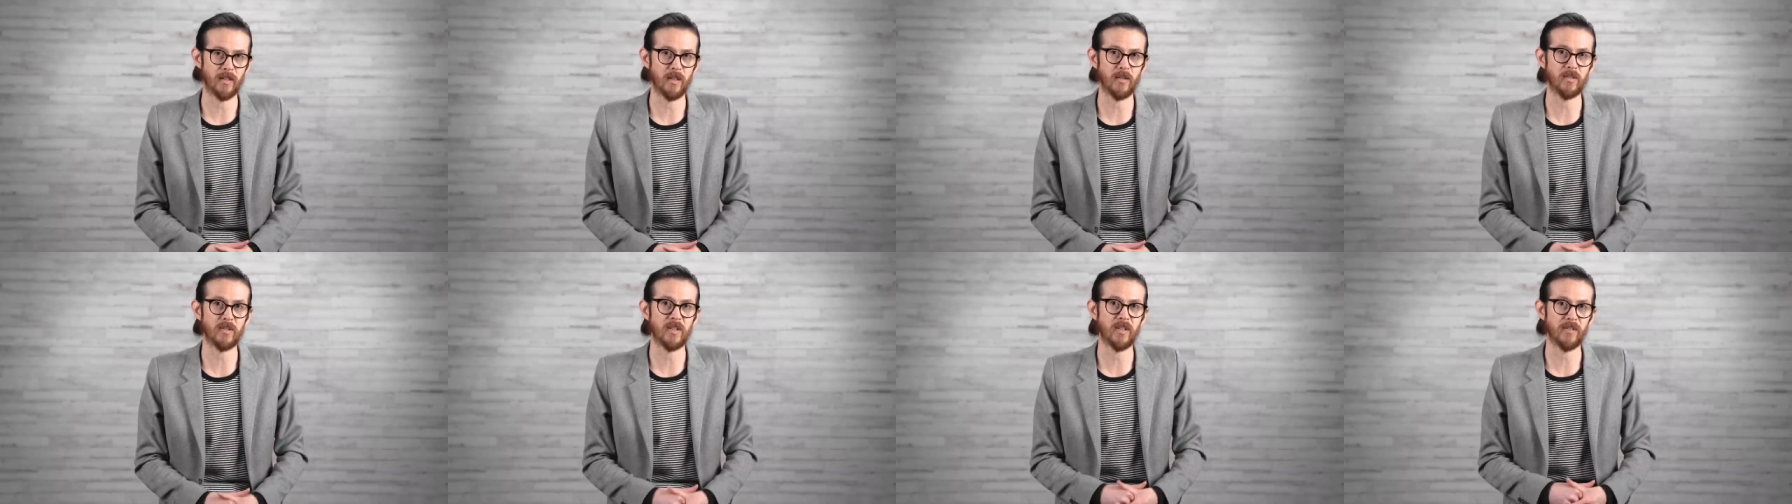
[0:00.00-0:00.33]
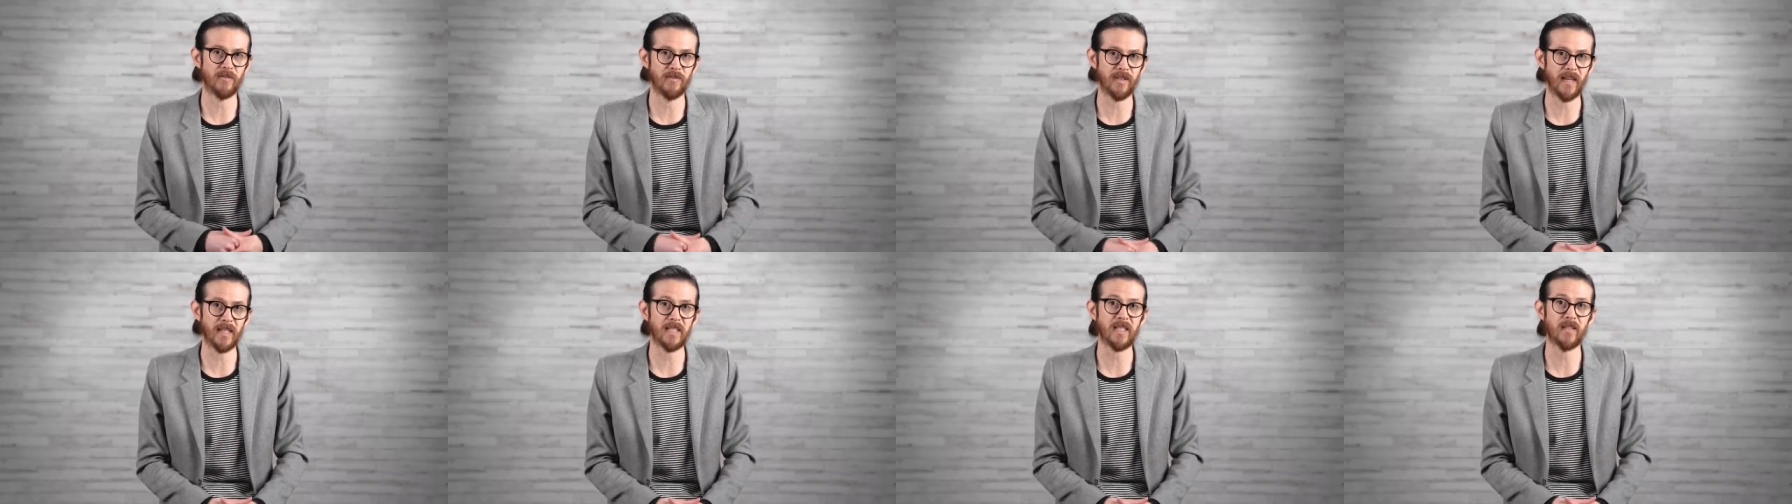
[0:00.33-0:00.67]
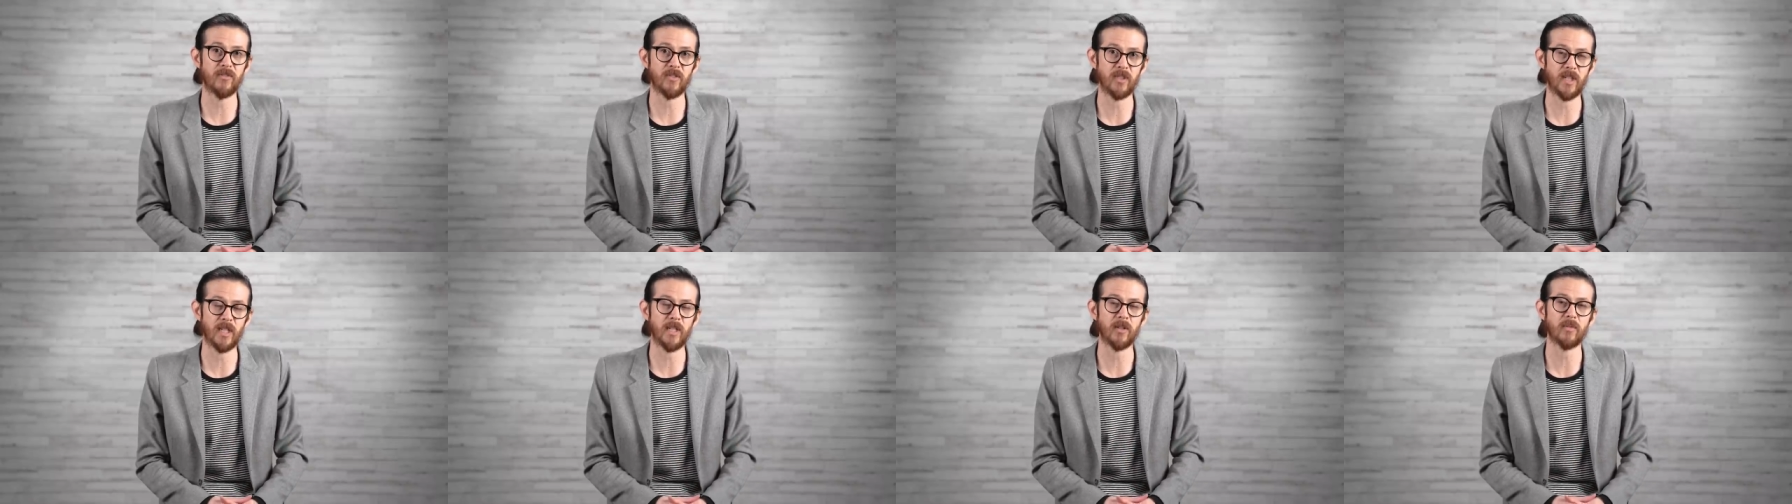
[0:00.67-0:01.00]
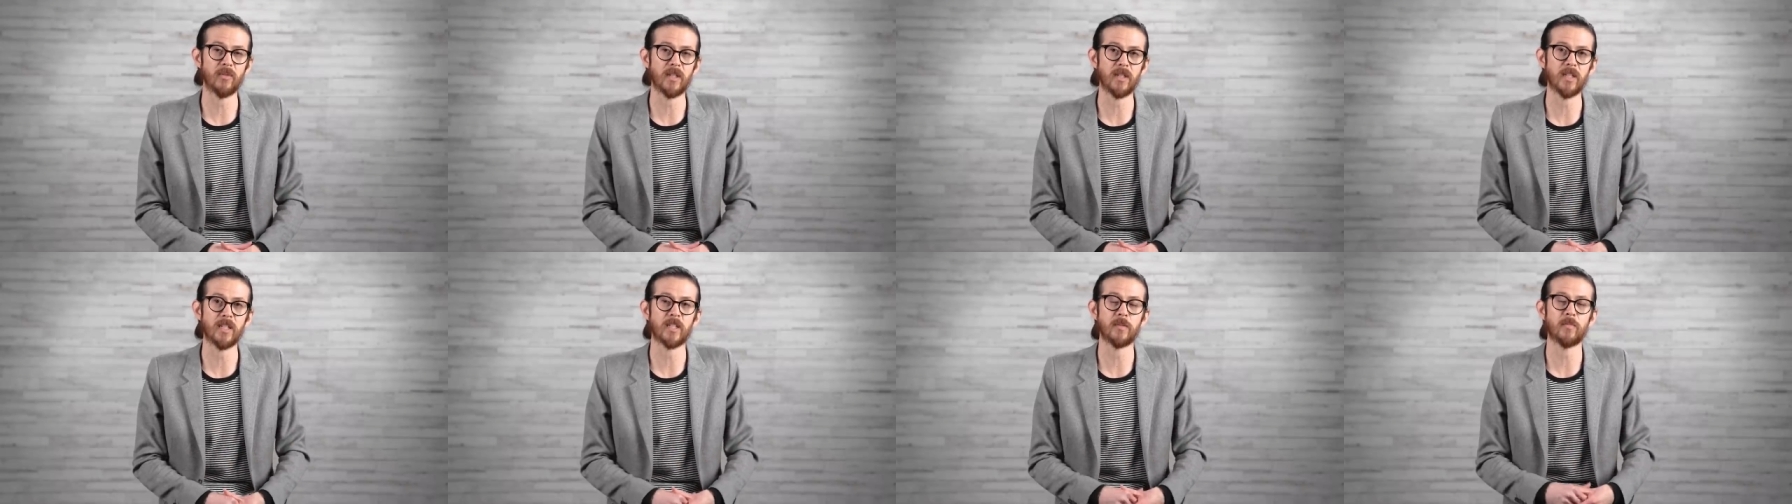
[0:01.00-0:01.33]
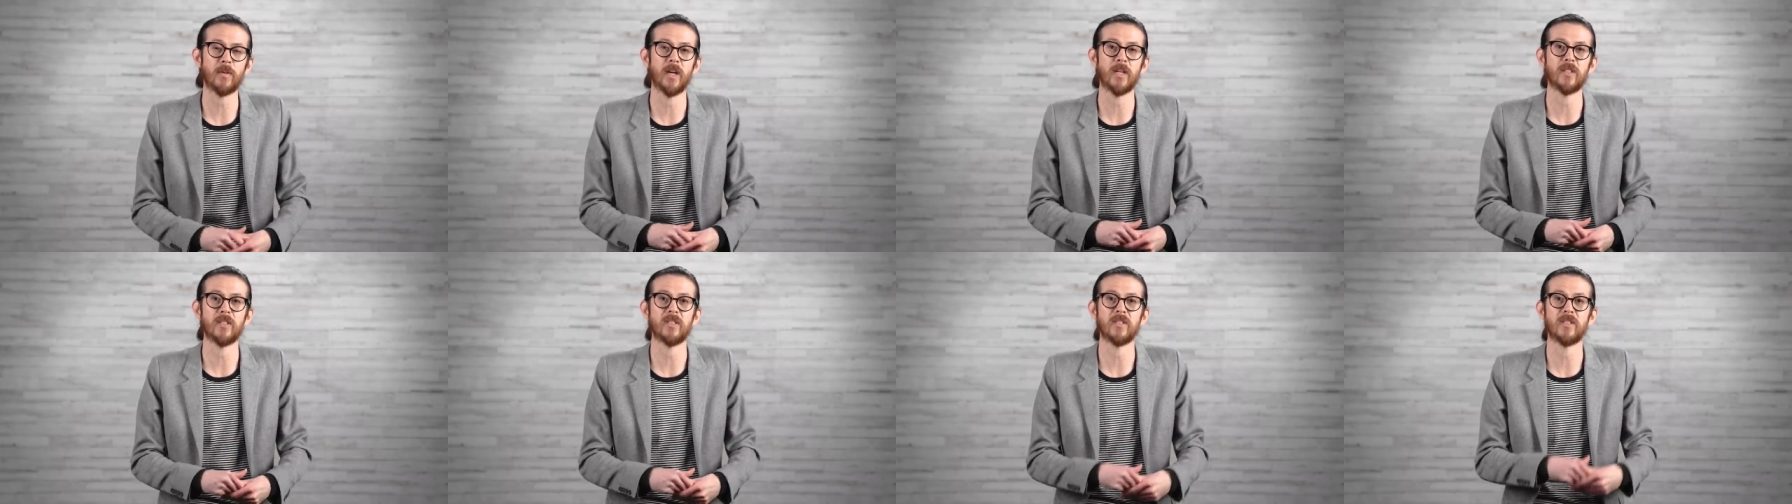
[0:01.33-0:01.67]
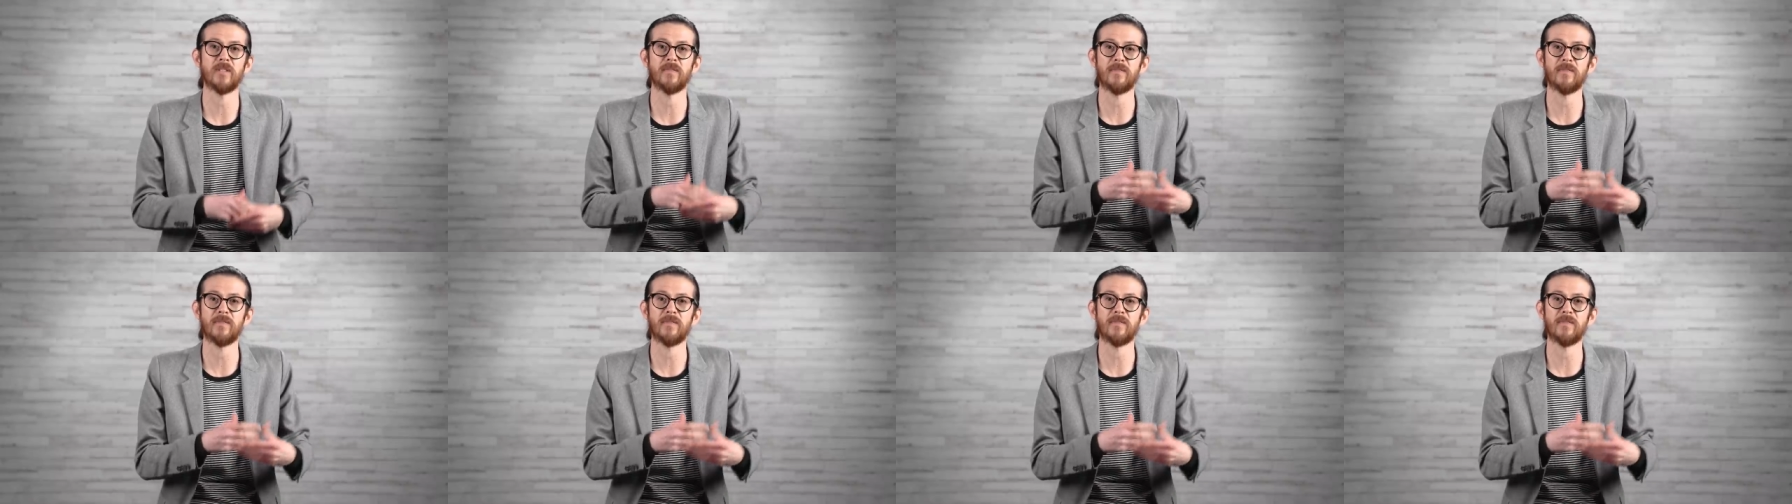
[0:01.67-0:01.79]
those defective gene re-expressions,